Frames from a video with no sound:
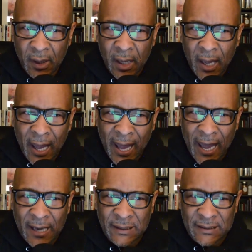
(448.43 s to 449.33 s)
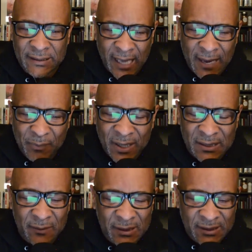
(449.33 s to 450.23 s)
And
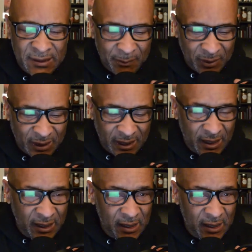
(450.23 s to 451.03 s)
escapism is simply